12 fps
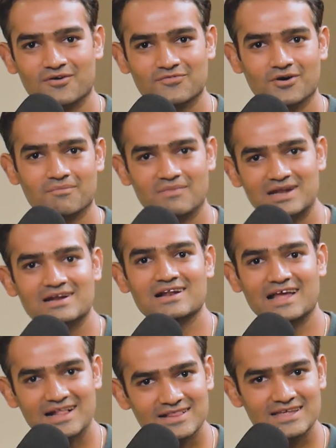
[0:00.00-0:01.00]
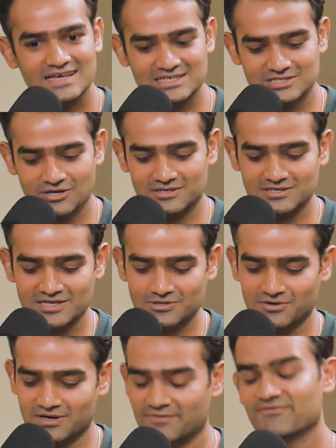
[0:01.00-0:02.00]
of your mental health is not a detour.